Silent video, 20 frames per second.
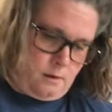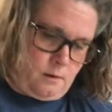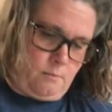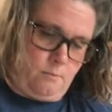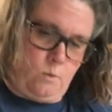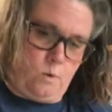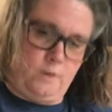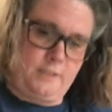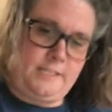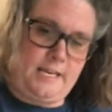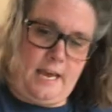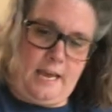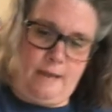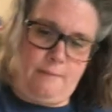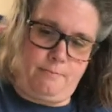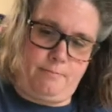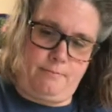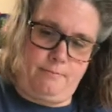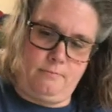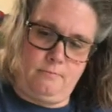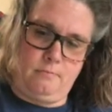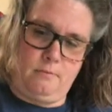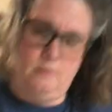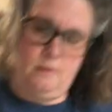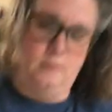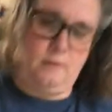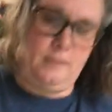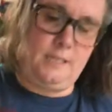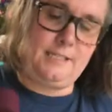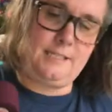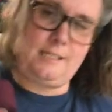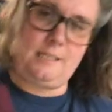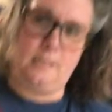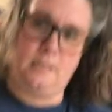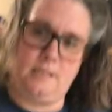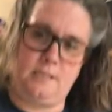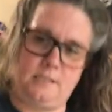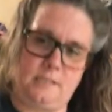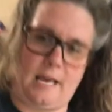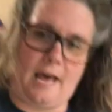more tape. This
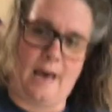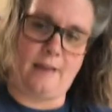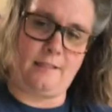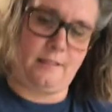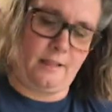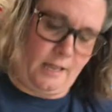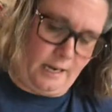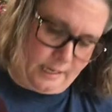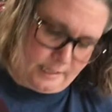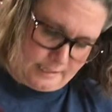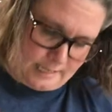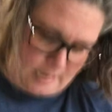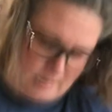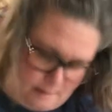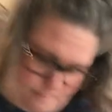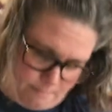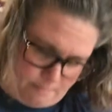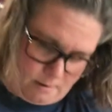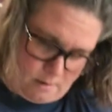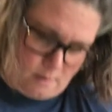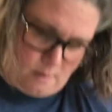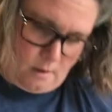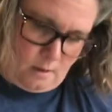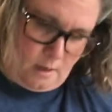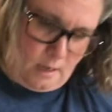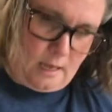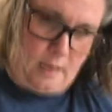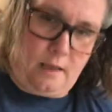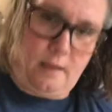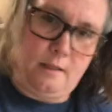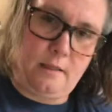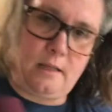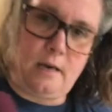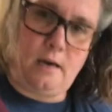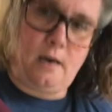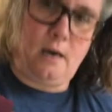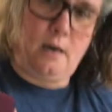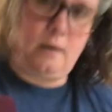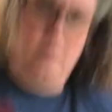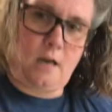is athletic tape in
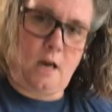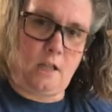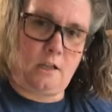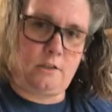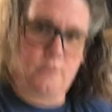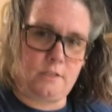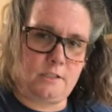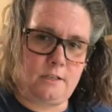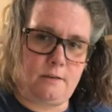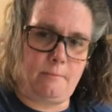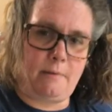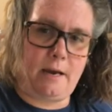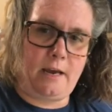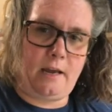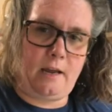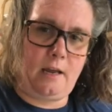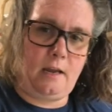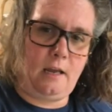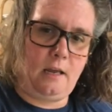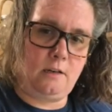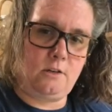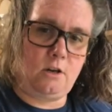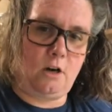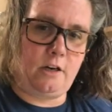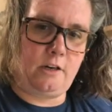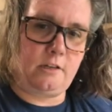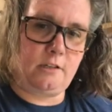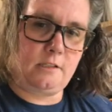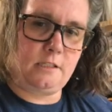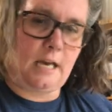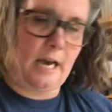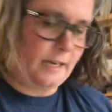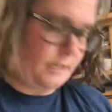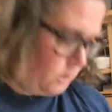the colors of my daughter's high